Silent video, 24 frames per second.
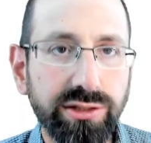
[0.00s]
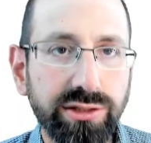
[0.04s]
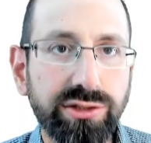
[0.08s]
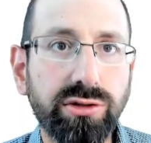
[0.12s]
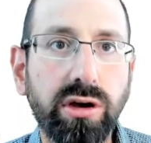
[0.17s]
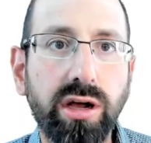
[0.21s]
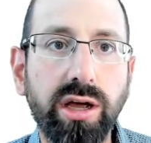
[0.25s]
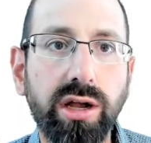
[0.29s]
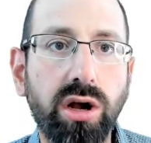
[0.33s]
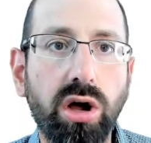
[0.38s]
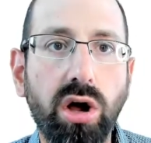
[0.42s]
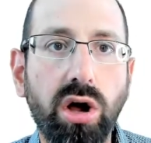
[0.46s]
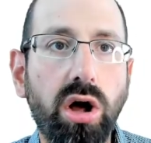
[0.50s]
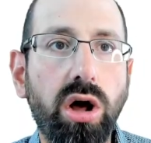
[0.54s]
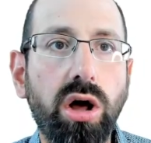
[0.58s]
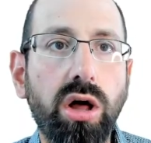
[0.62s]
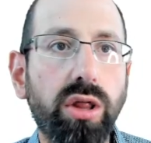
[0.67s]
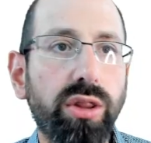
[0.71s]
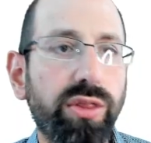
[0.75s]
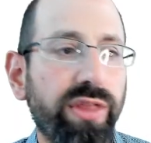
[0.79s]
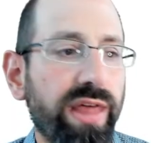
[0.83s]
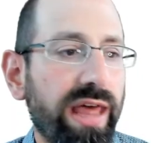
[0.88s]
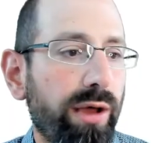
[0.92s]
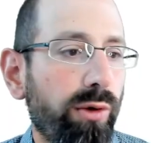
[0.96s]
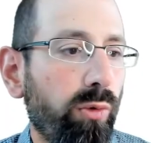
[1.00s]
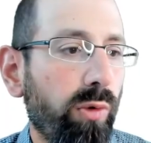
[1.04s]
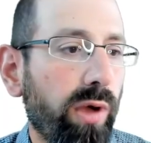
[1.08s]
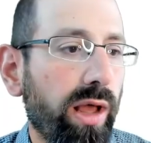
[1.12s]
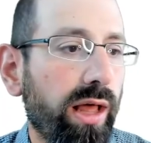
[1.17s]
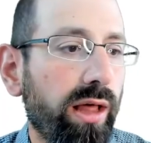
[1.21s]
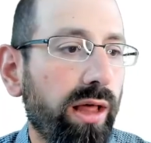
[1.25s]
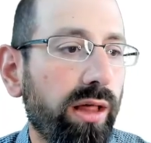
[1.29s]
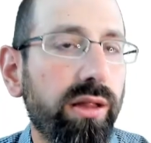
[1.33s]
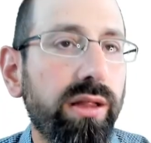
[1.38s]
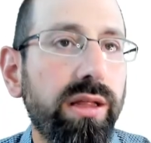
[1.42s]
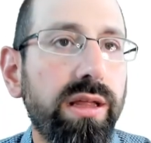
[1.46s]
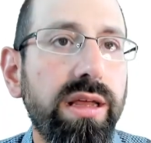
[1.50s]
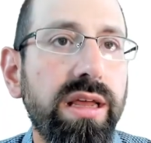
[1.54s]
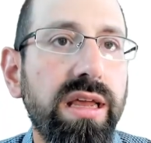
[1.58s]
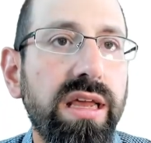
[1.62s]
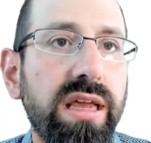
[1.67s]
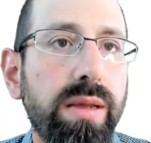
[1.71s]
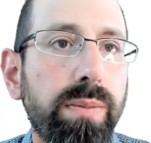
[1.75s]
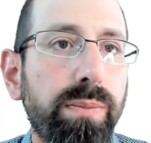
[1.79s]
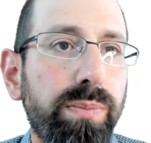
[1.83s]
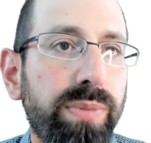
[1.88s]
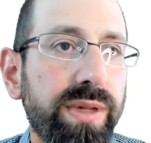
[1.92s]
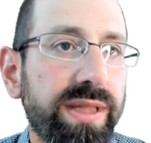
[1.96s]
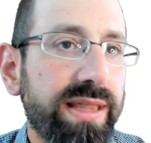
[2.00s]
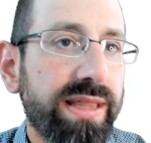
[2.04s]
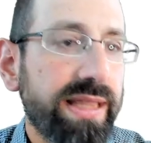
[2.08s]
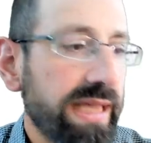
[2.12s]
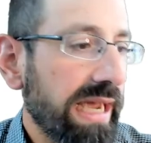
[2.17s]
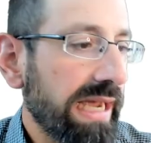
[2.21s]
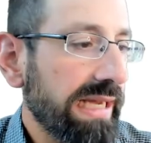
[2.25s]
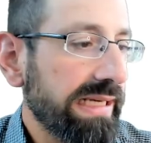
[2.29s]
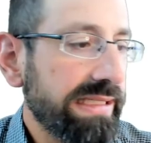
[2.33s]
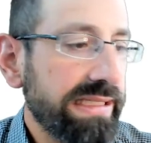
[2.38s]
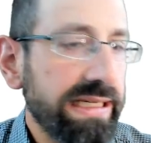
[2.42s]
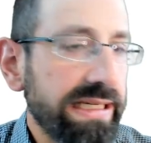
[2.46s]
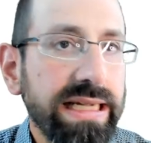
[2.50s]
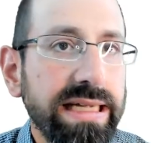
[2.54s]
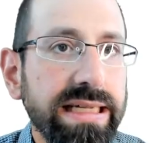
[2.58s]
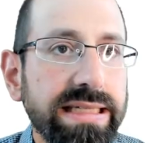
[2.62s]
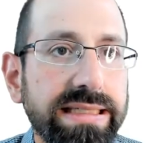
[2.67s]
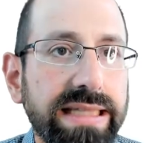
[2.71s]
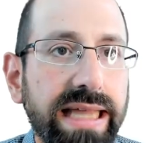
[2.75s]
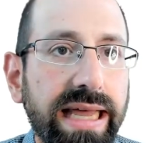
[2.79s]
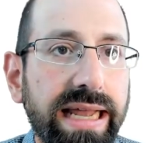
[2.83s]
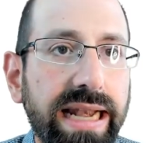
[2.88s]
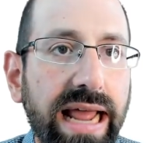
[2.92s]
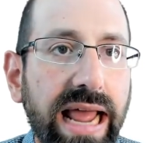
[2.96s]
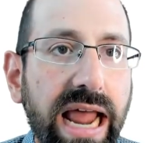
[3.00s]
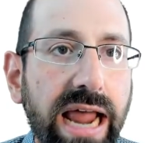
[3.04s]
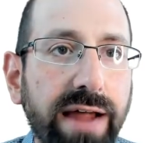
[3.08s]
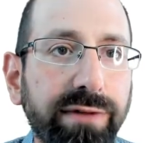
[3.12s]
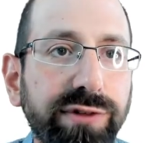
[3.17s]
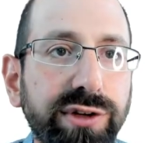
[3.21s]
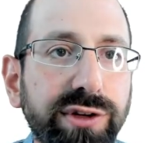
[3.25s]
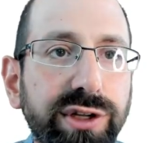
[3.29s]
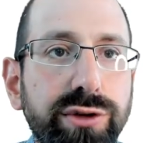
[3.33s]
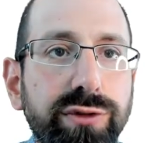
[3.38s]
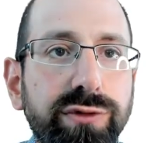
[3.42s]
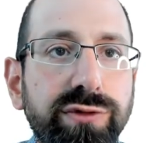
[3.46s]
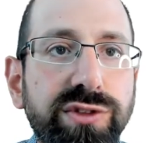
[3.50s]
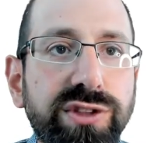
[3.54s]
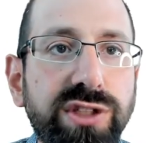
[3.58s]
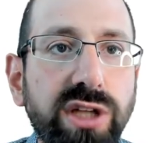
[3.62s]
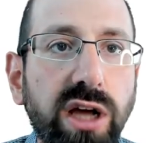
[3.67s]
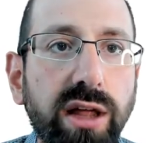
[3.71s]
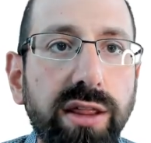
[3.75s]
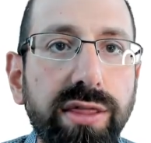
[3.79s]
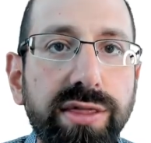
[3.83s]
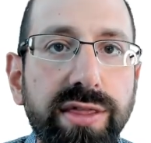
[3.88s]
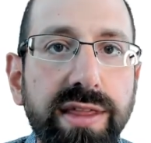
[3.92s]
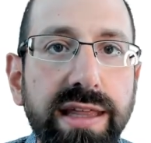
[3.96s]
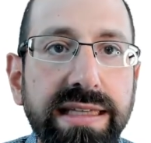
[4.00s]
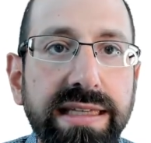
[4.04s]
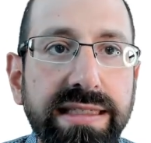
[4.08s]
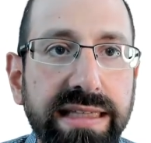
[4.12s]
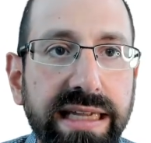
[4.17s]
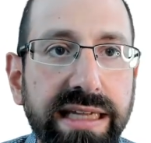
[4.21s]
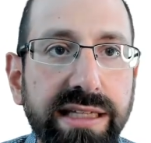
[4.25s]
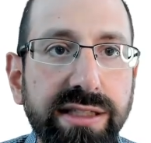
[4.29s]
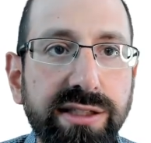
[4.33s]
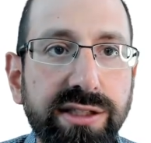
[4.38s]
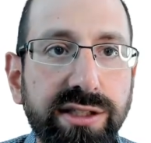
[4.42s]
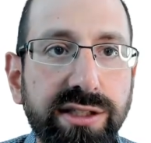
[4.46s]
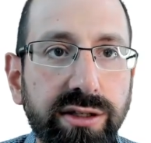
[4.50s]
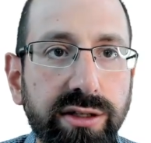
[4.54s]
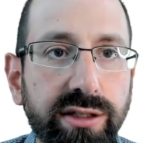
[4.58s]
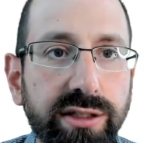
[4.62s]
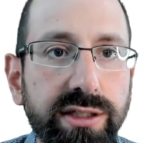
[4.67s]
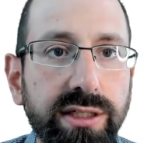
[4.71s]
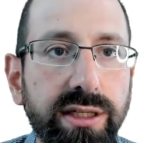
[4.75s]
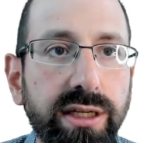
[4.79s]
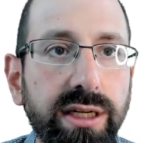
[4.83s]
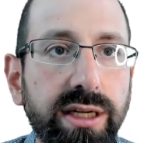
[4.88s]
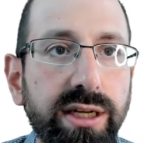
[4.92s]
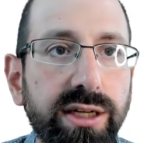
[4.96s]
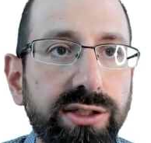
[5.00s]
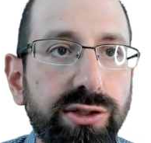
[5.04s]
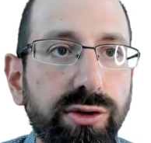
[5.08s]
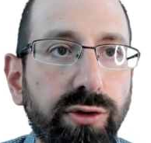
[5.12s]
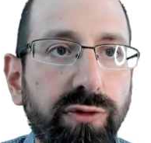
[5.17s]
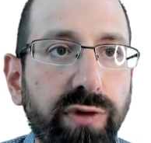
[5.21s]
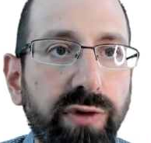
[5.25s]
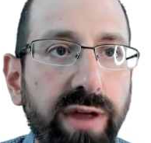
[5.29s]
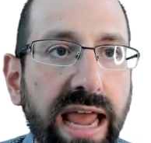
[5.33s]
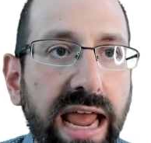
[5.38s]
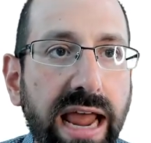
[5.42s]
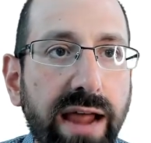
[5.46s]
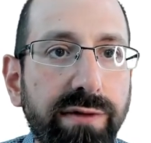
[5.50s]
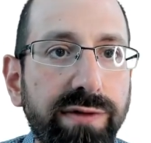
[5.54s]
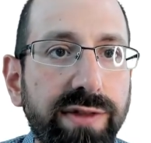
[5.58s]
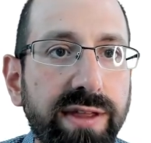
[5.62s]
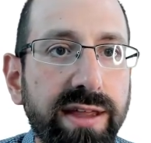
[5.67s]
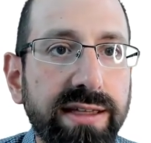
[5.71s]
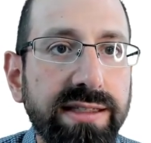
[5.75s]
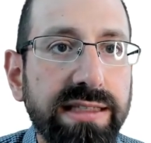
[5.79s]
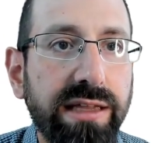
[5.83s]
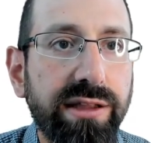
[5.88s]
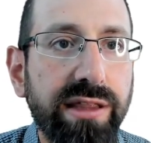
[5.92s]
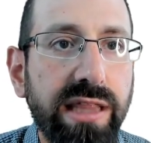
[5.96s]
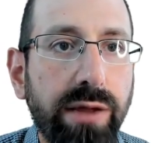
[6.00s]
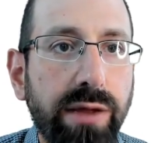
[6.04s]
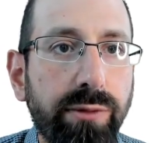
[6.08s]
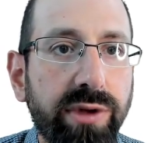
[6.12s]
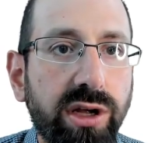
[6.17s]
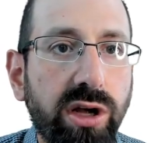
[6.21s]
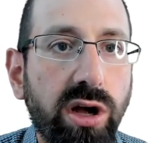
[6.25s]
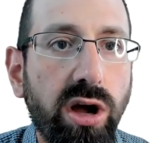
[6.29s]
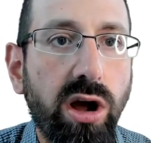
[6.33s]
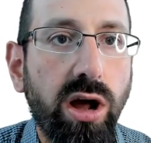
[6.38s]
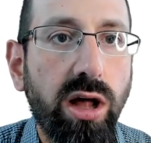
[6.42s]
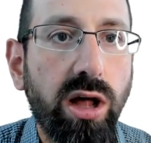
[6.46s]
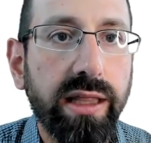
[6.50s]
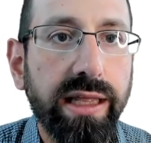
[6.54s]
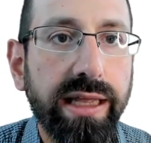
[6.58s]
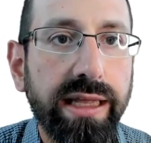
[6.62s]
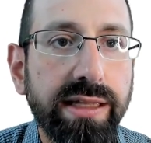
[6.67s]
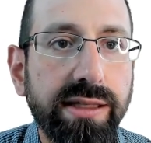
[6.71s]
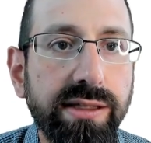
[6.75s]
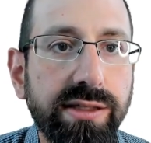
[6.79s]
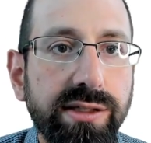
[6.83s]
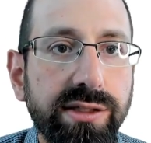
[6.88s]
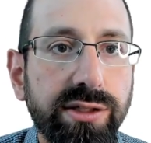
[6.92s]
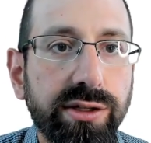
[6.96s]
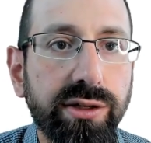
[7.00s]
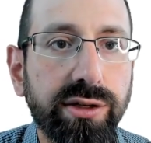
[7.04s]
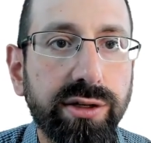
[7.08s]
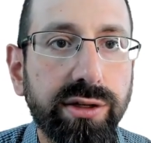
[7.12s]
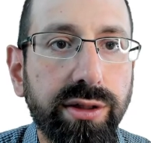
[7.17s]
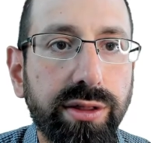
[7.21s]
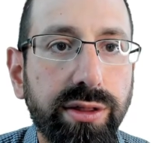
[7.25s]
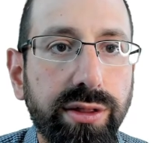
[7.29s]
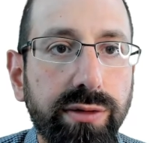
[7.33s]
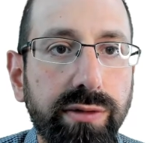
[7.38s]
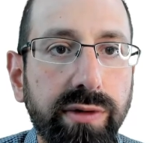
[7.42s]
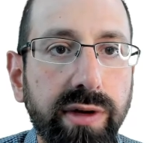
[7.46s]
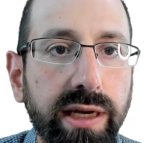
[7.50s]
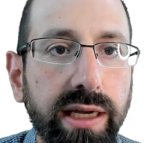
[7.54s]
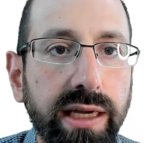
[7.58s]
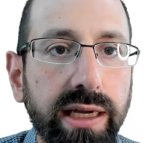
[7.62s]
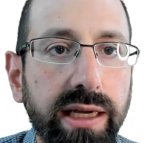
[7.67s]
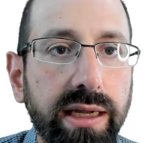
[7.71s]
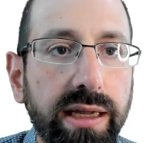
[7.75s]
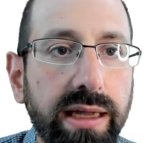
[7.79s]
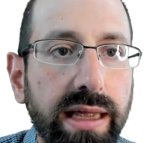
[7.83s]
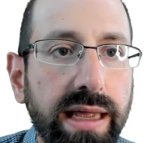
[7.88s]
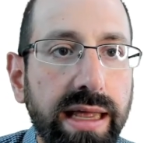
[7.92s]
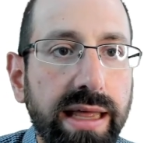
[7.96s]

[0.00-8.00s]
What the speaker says: draw it all that well, but the idea is that after you've done this insert, so if we have this and then we call insert 3,